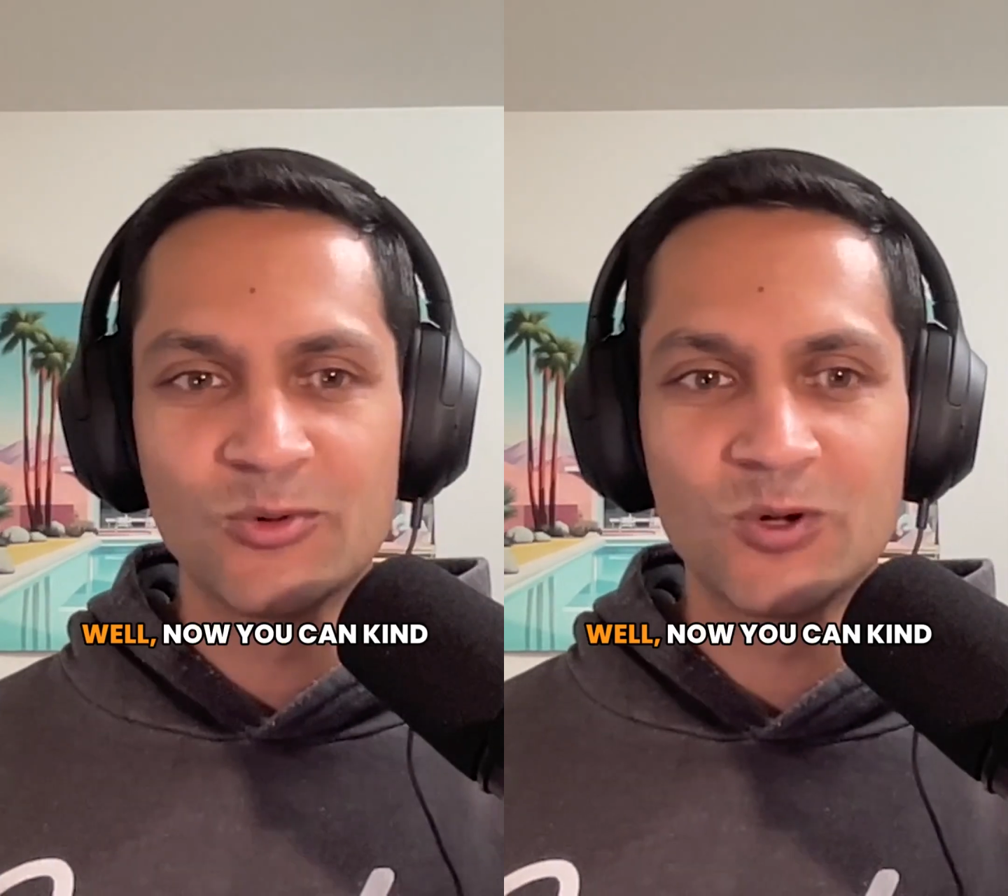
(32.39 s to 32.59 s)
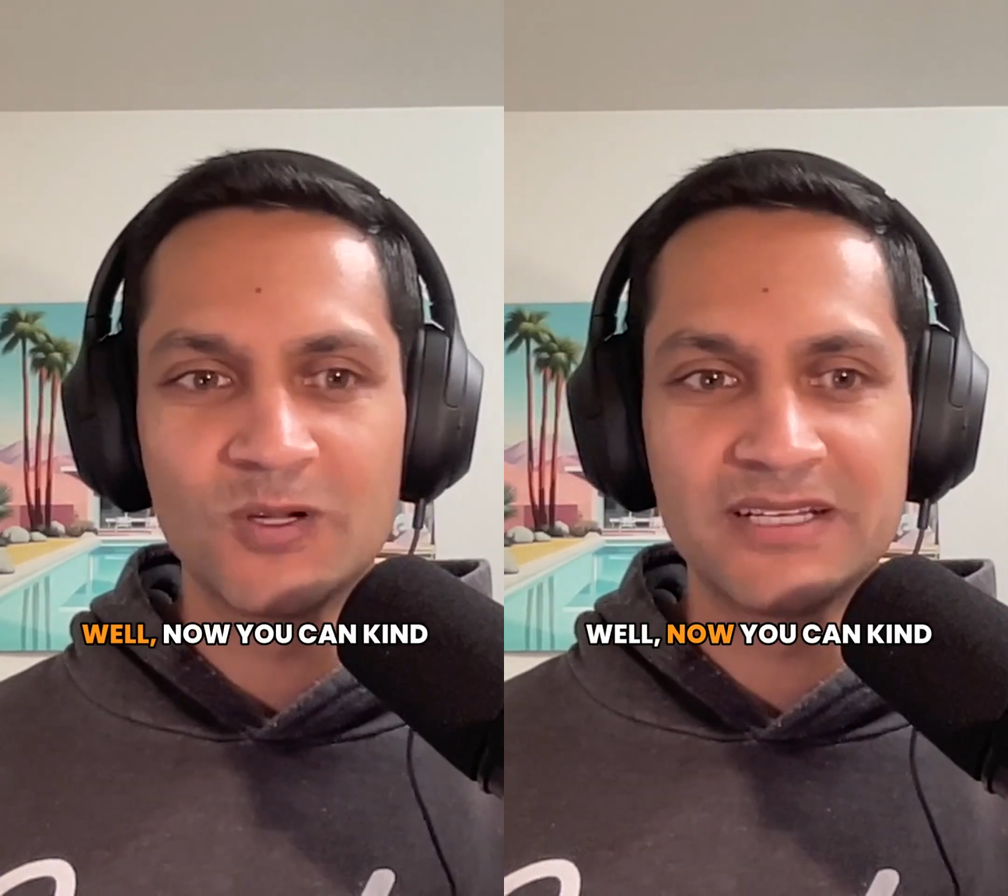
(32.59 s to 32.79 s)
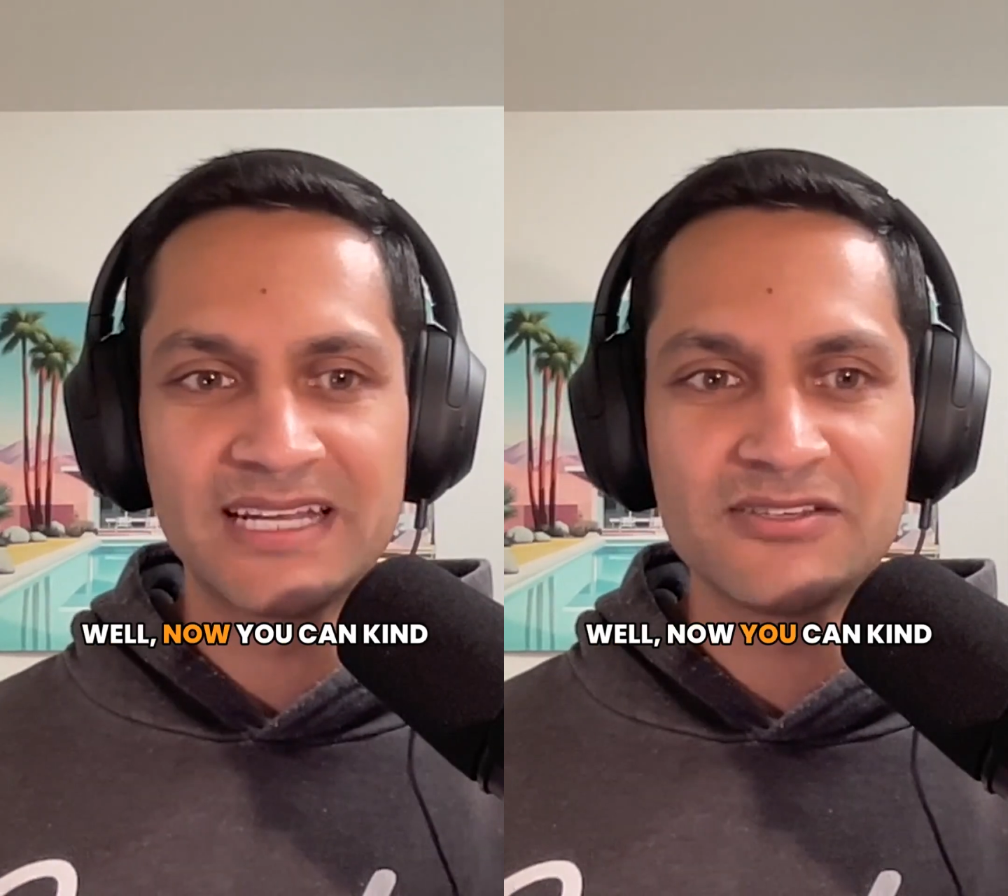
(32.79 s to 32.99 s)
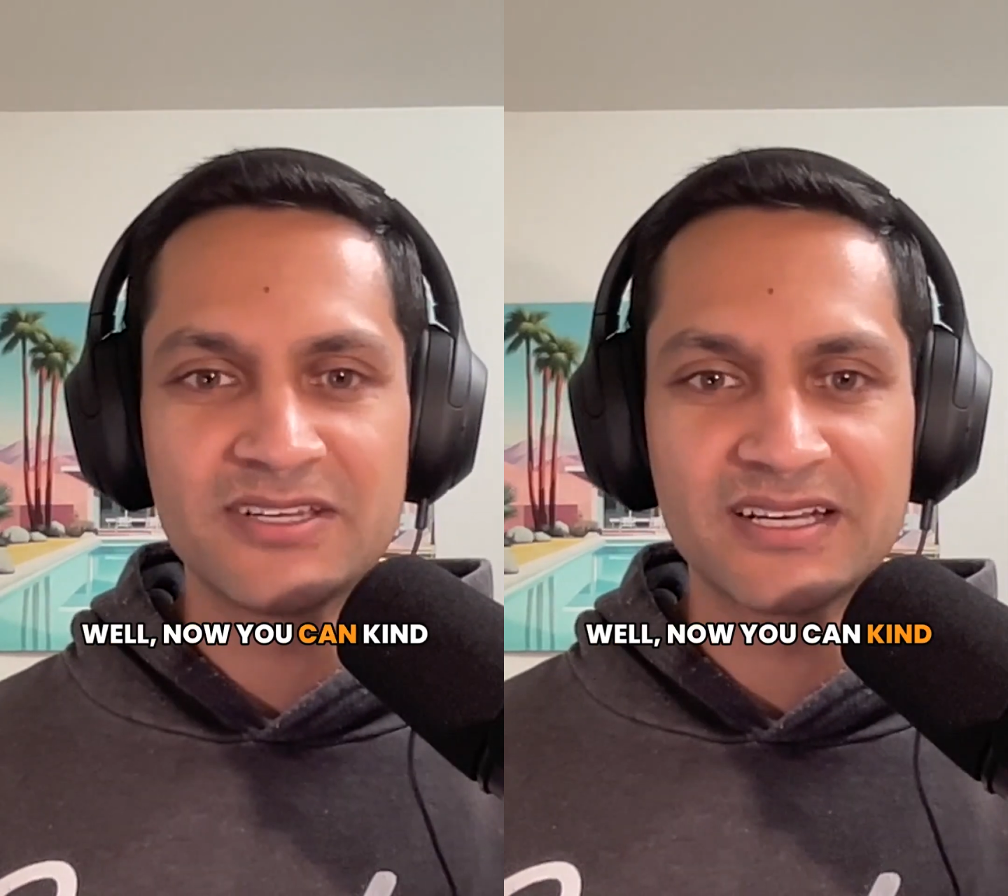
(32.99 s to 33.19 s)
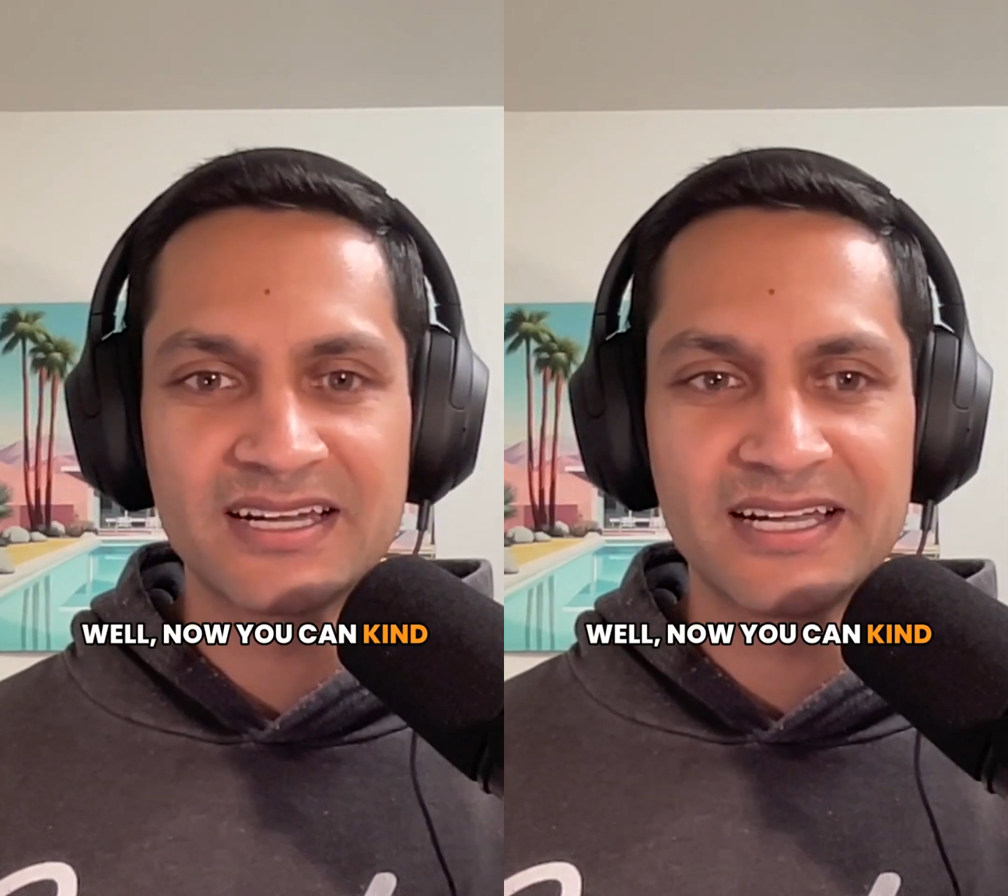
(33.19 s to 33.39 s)
well now you
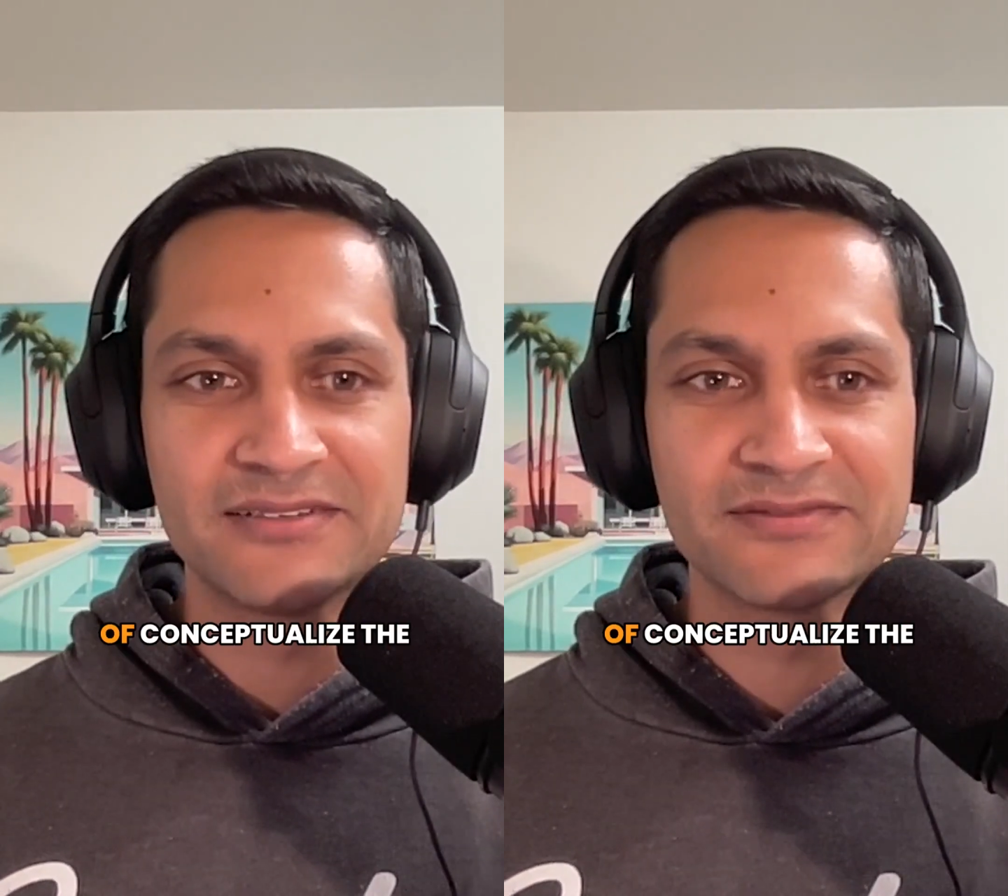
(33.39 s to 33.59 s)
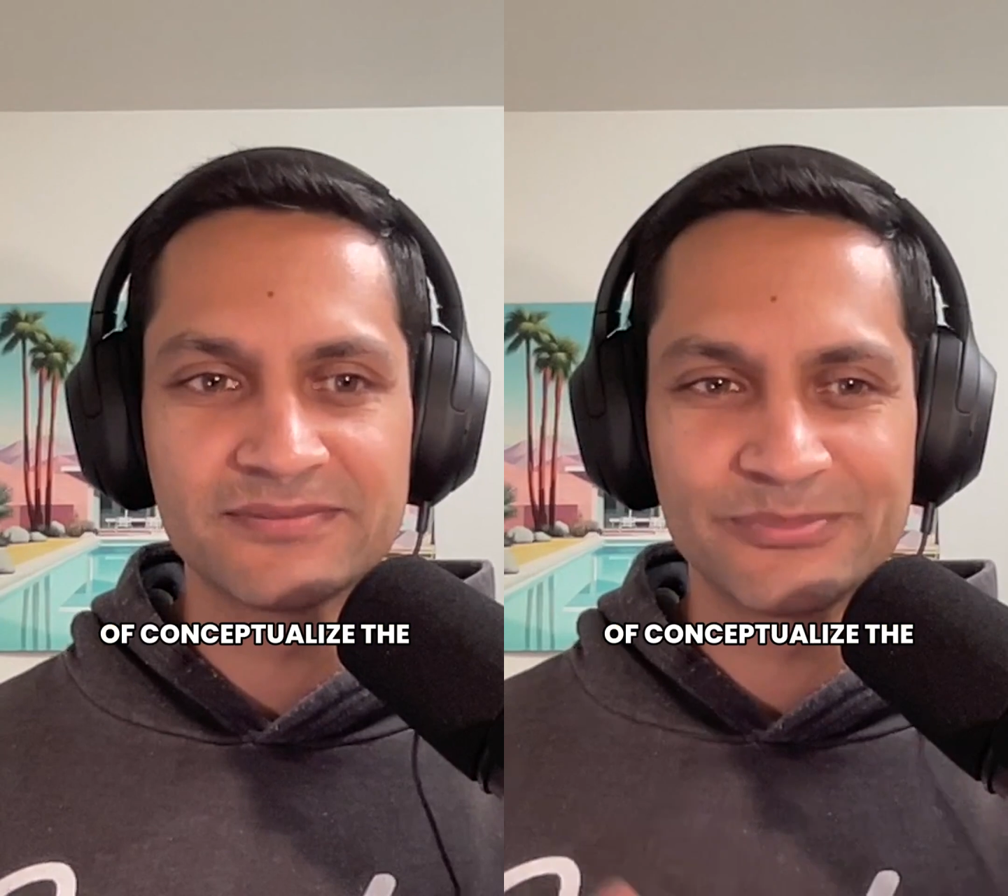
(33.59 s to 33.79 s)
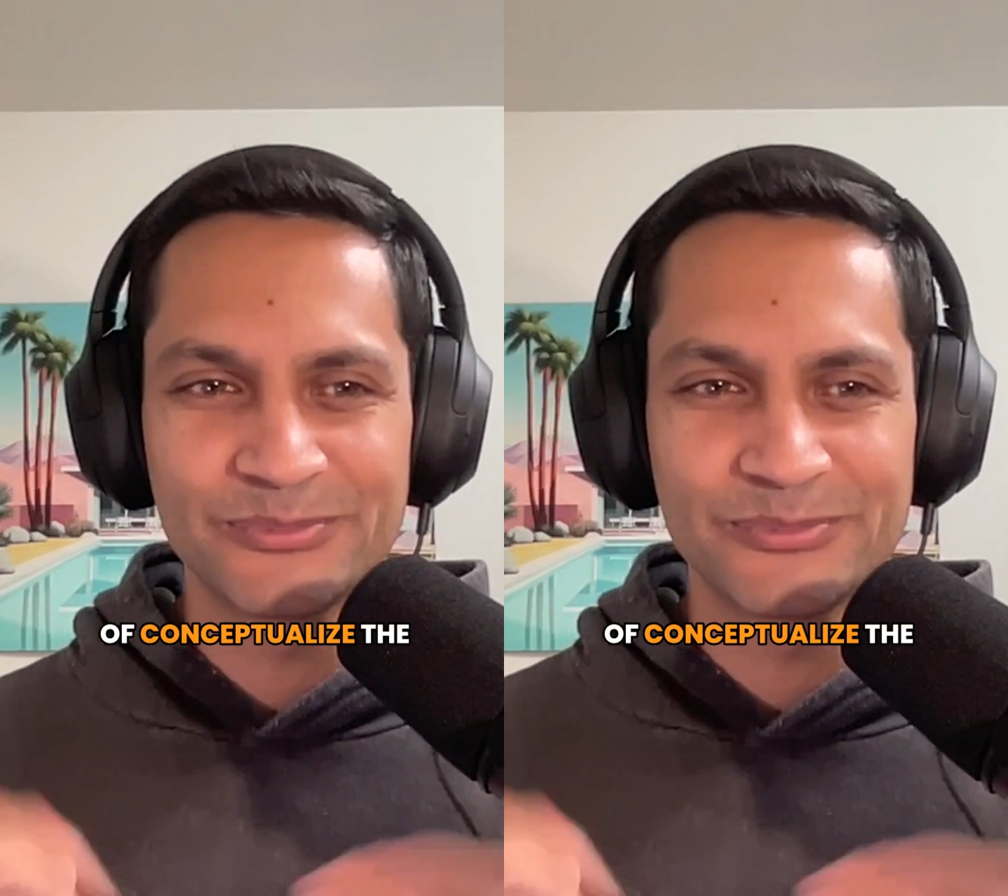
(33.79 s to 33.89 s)
can kind of